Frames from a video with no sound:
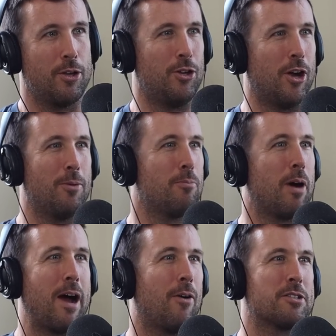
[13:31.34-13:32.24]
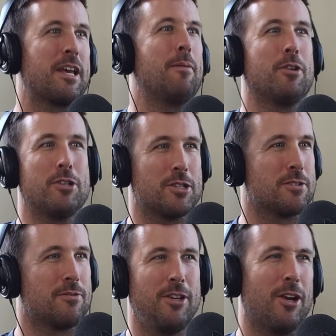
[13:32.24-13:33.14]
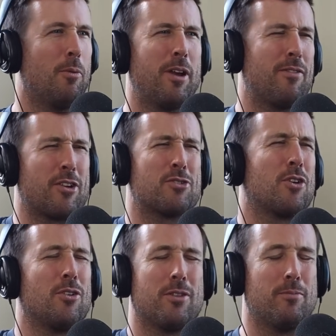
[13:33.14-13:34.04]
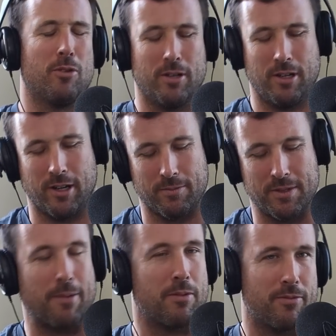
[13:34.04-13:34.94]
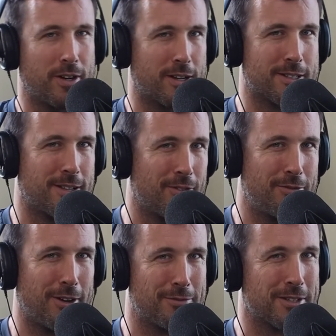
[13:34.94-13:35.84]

you know, how I was able to just, you know, whatever, control them, or, you know, tap them fucking 75